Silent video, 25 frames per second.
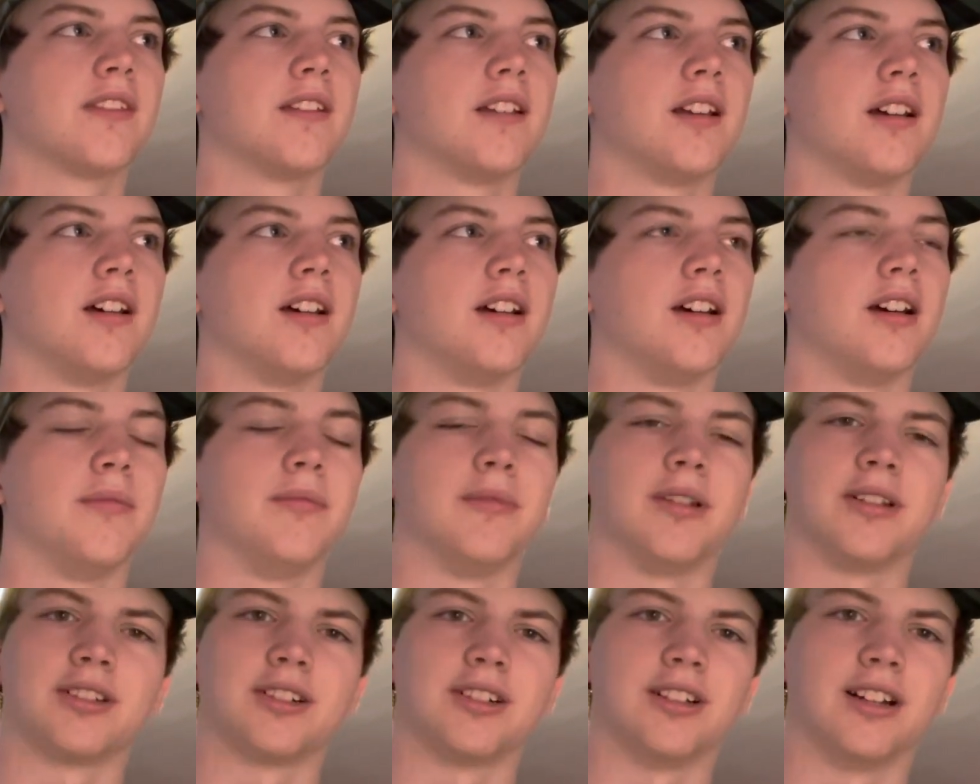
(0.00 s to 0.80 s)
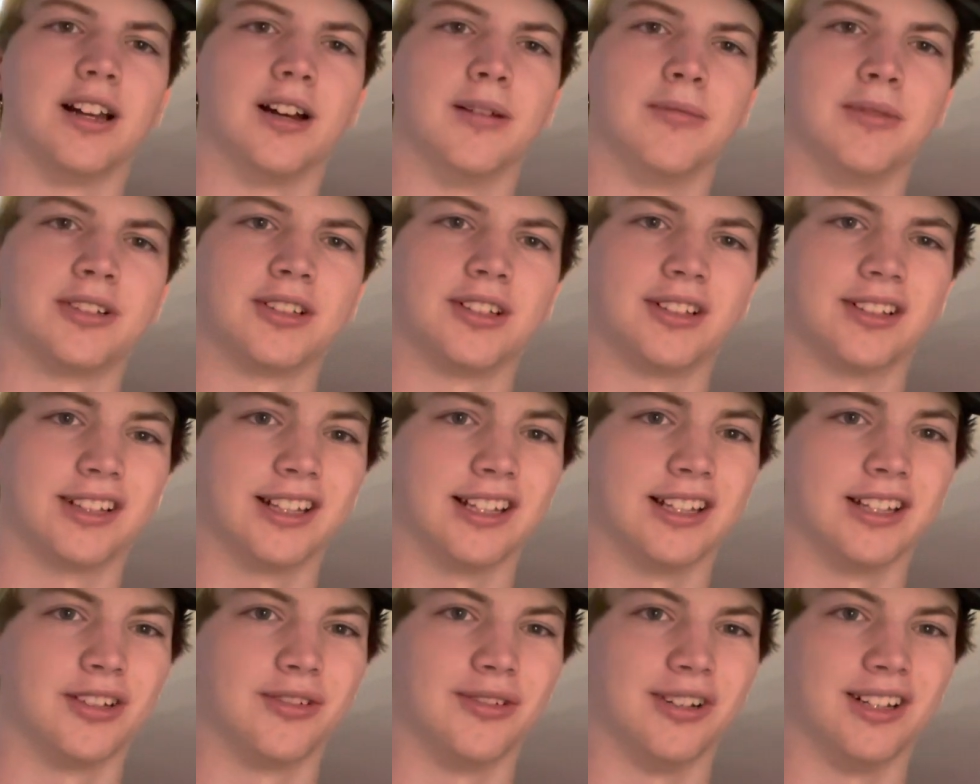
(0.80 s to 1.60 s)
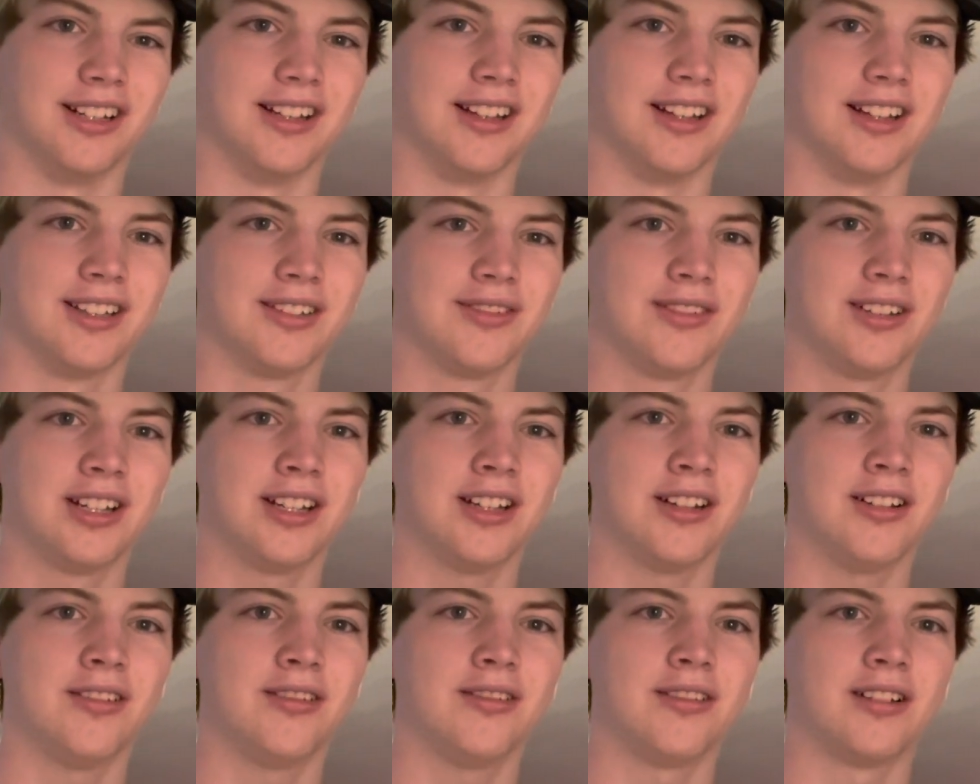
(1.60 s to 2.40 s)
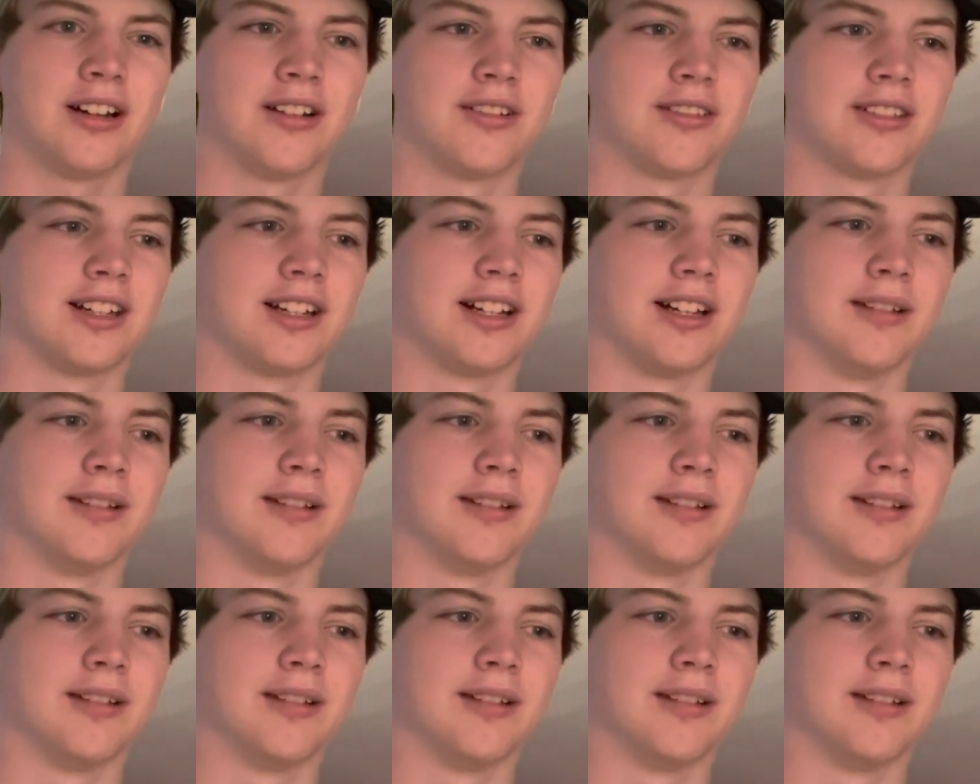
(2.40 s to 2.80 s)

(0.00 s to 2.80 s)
I'm not certain how much I'll get into it in this video.